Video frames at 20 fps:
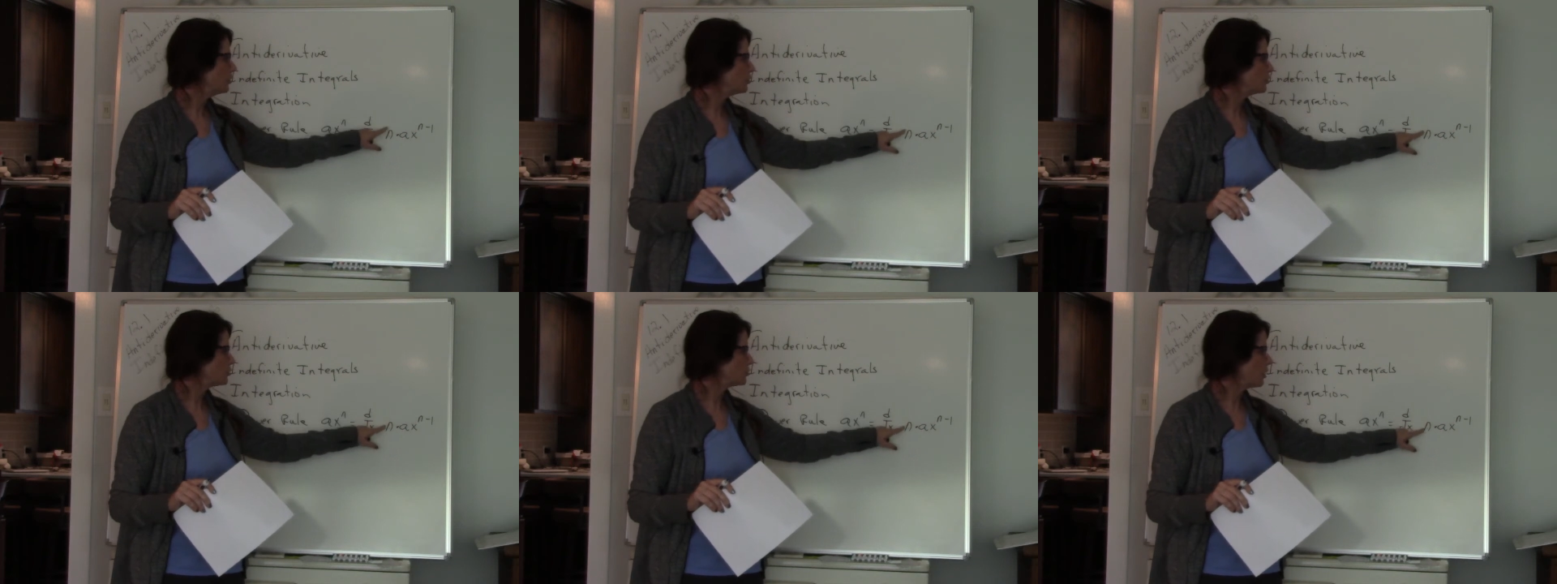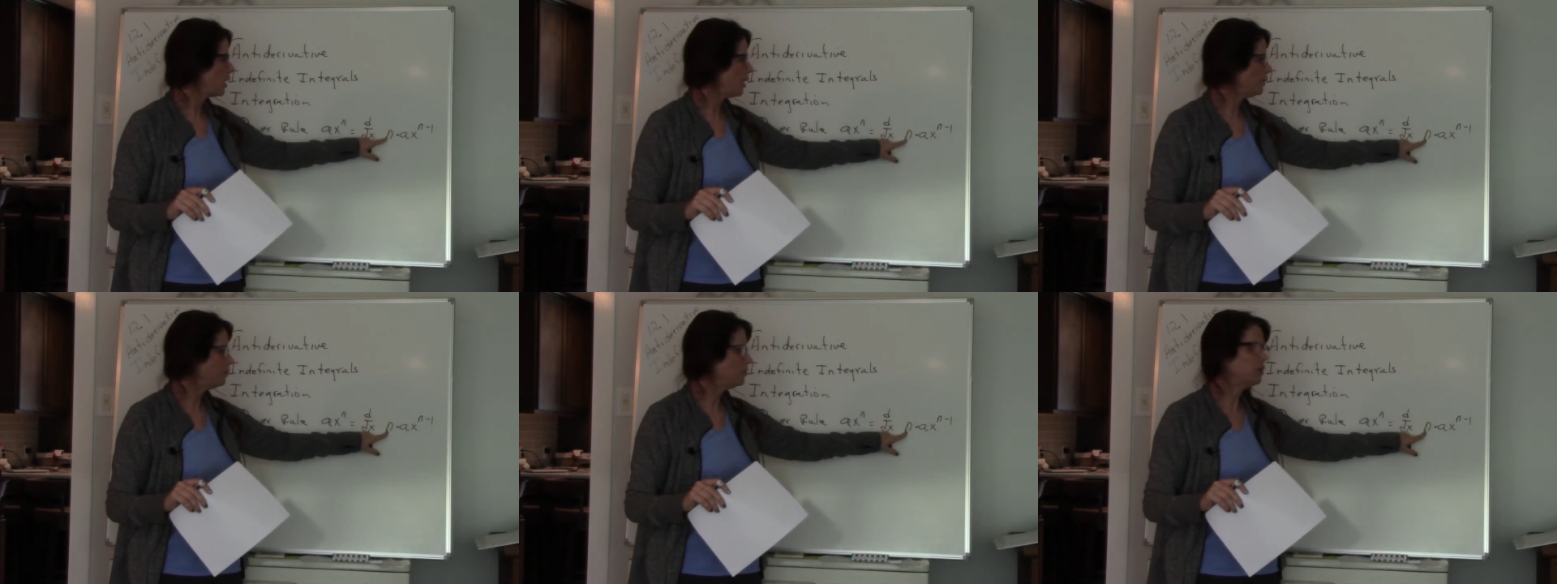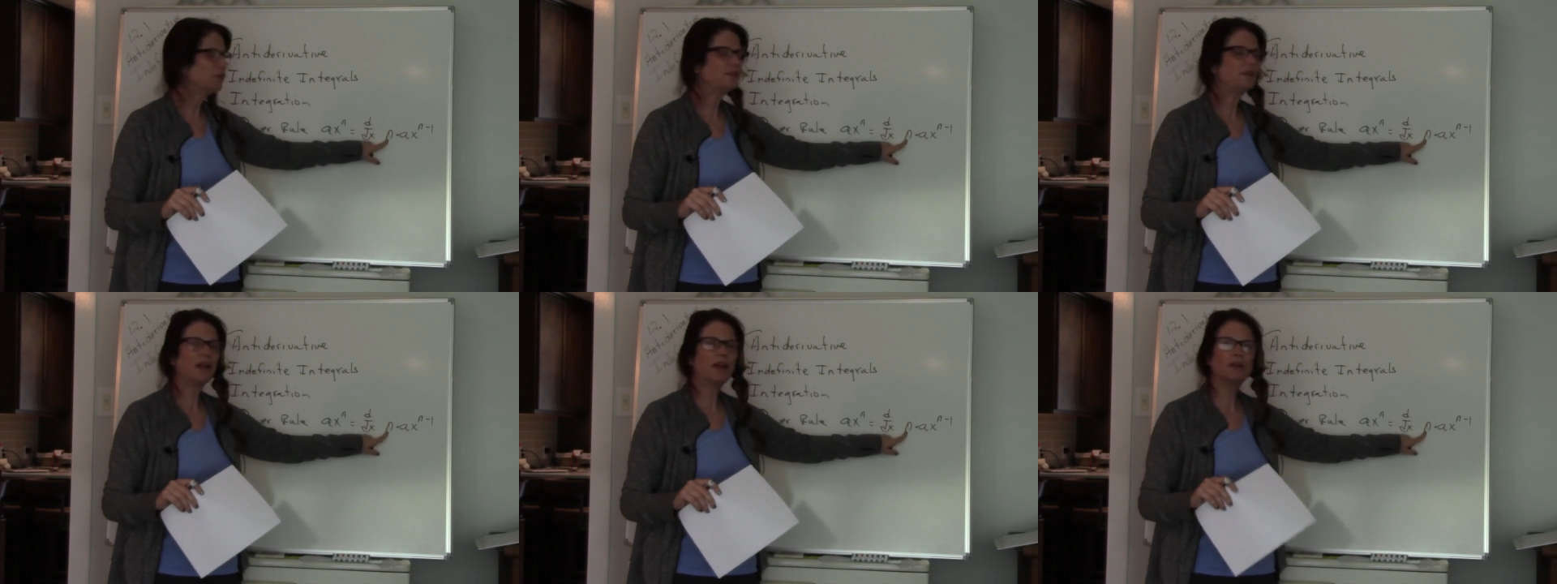dropped
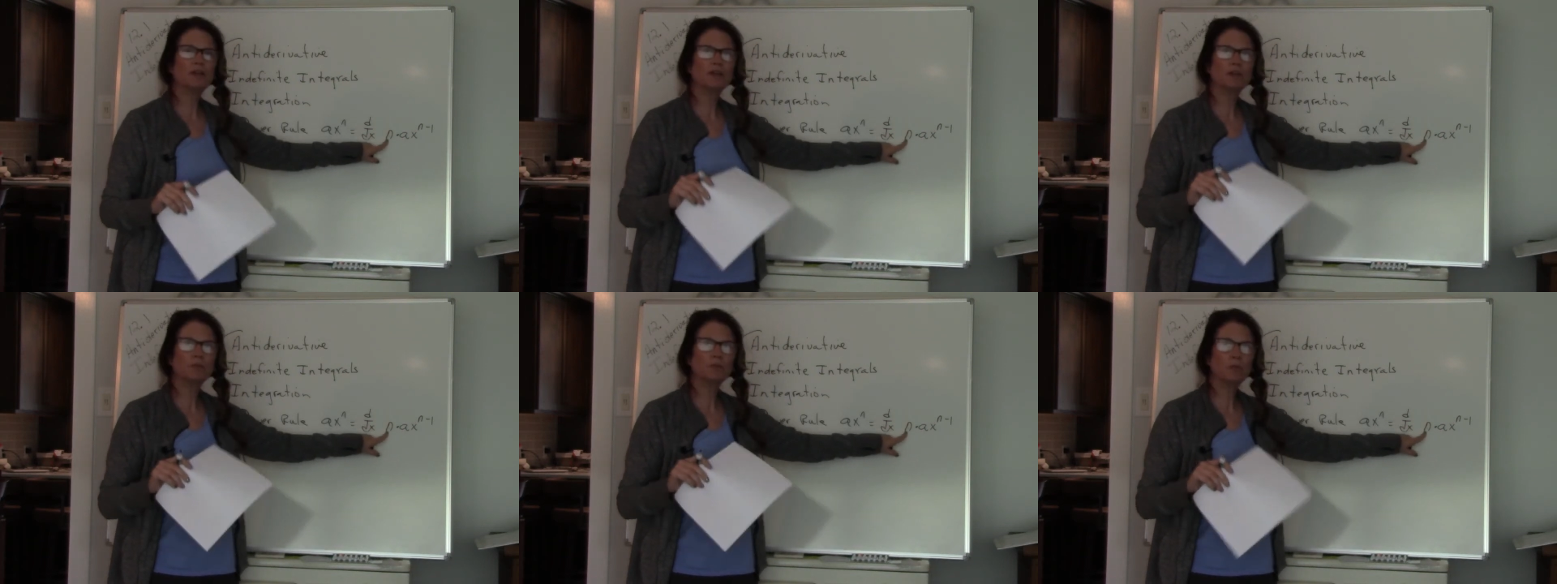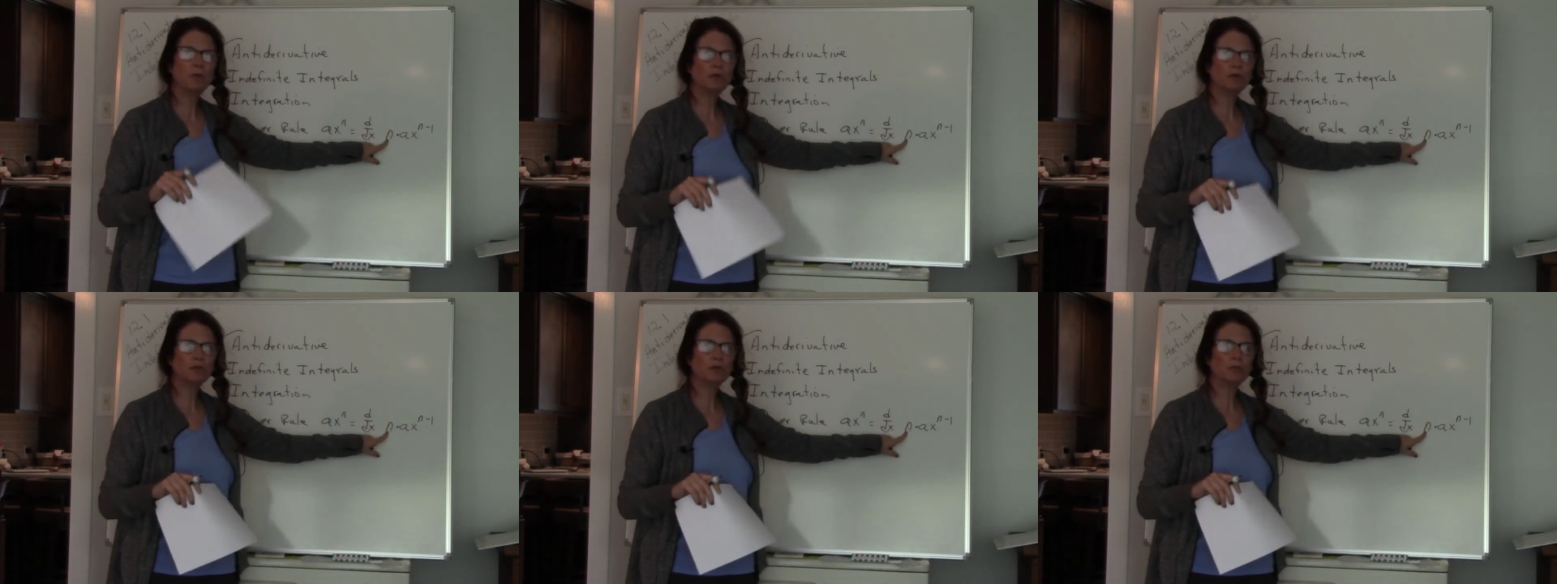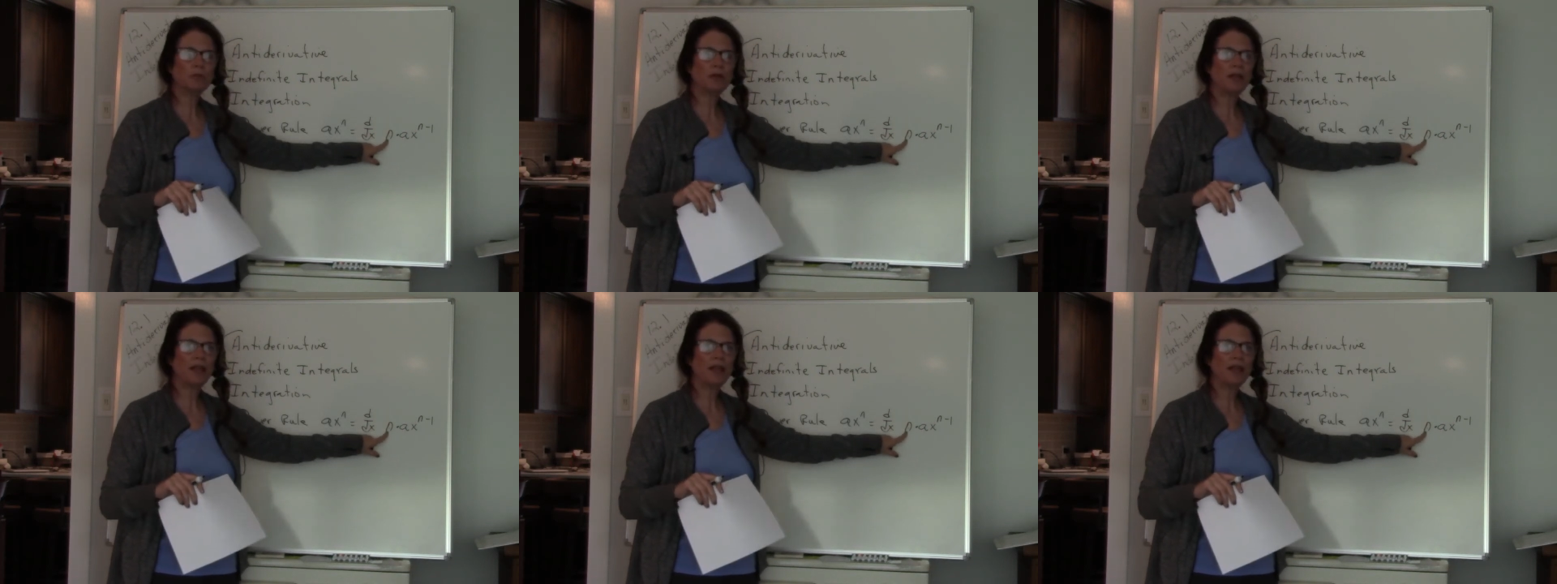it down and
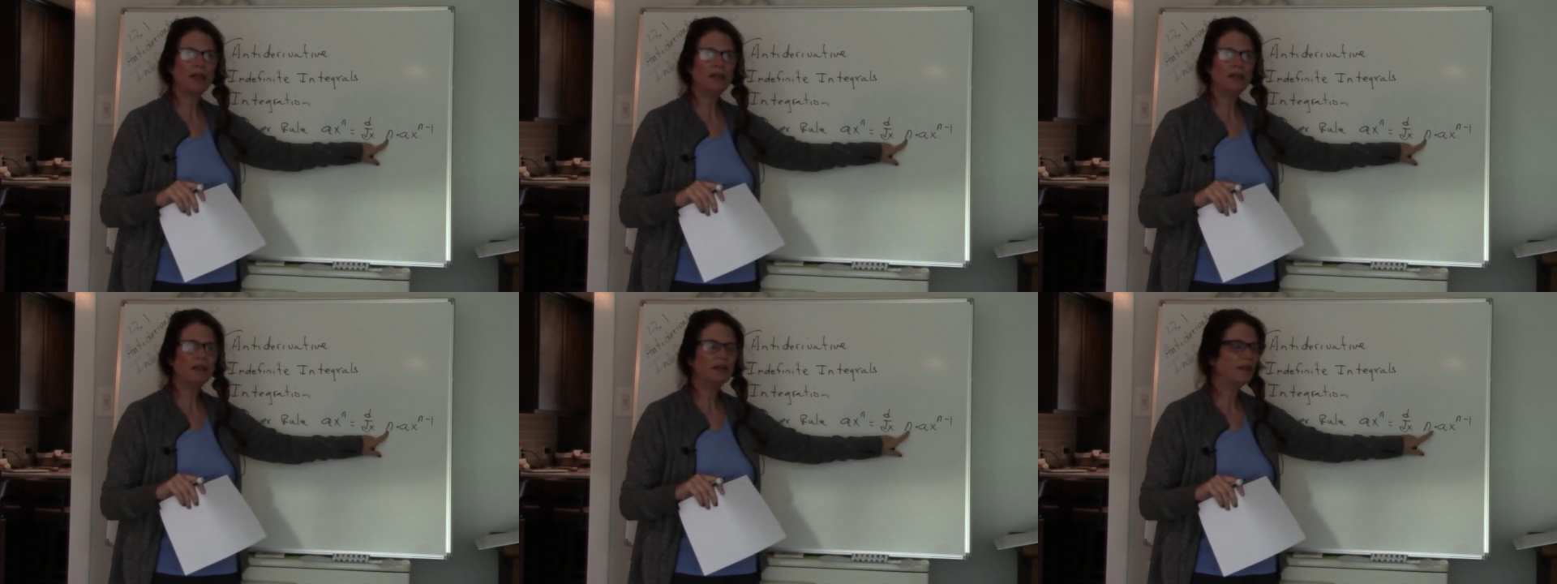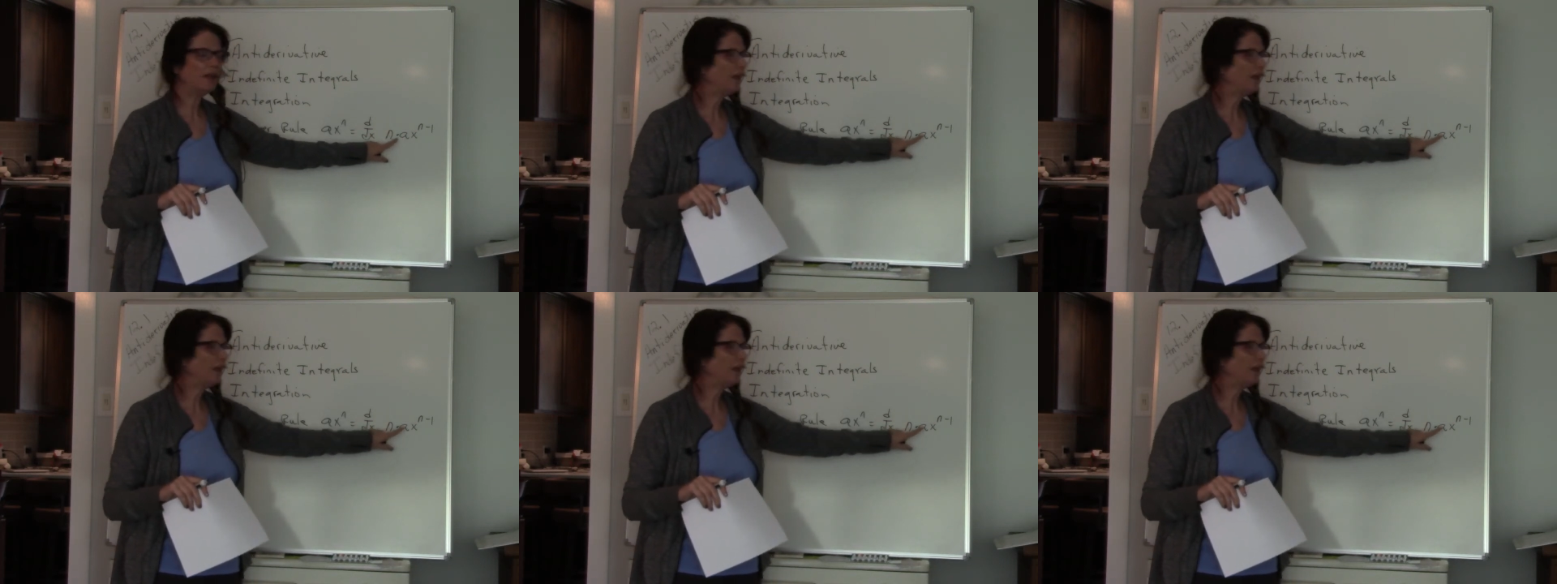multiplied,